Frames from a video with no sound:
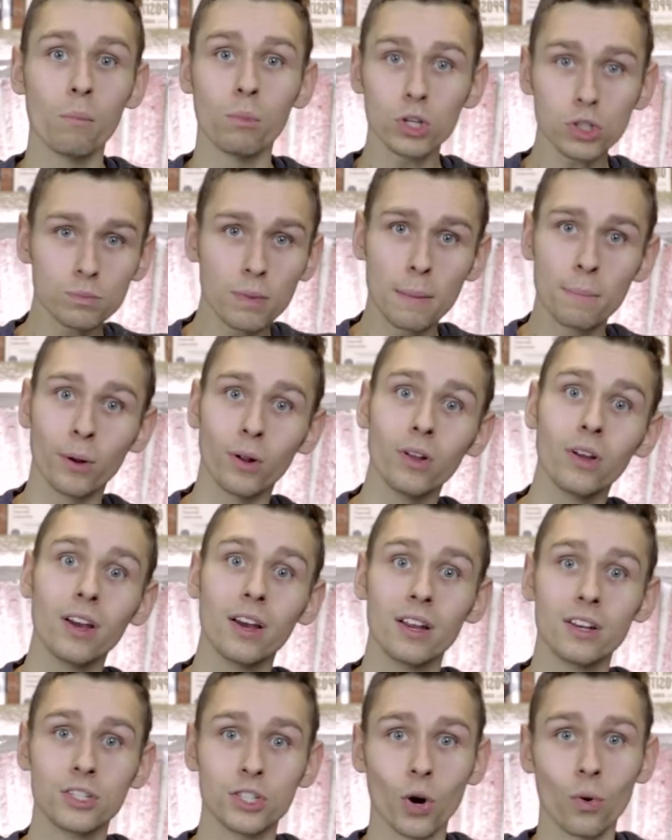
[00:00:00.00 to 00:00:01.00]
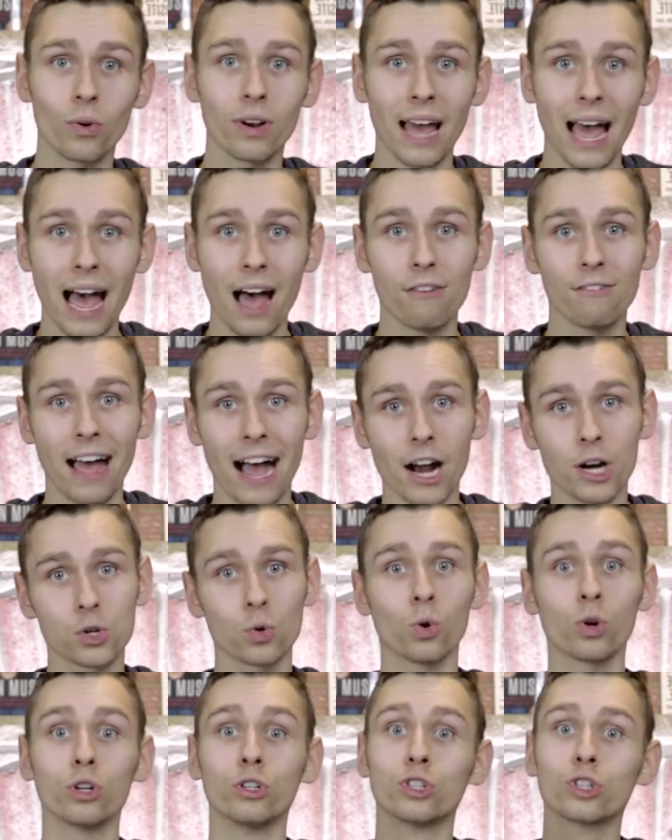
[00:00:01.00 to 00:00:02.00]
Most people don't have
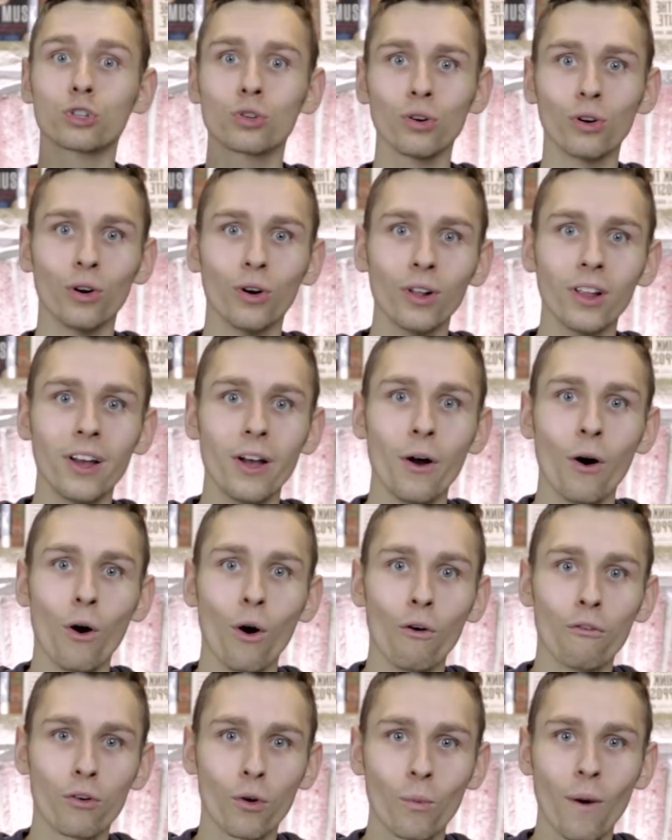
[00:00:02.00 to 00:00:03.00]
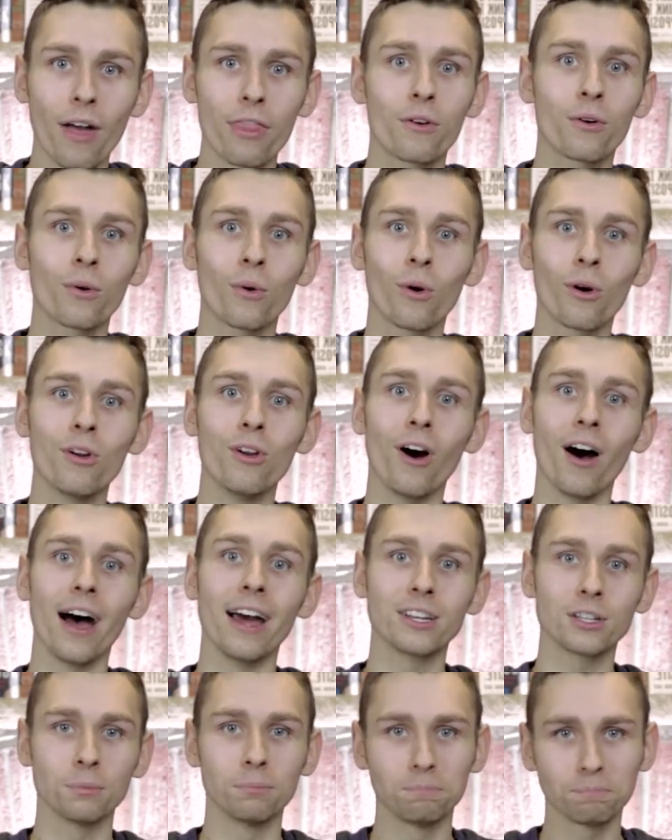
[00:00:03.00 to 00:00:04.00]
actual control over whether or
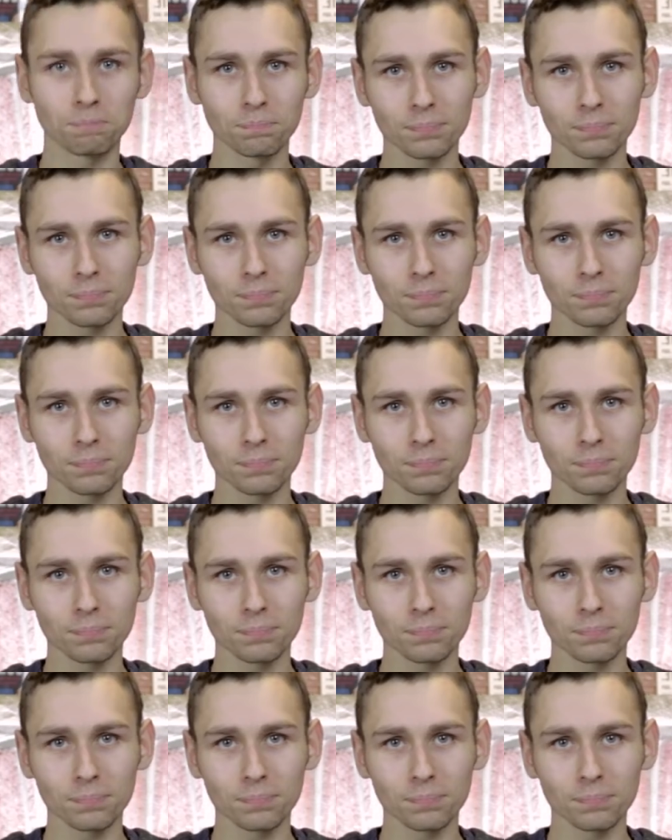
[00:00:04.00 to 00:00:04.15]
not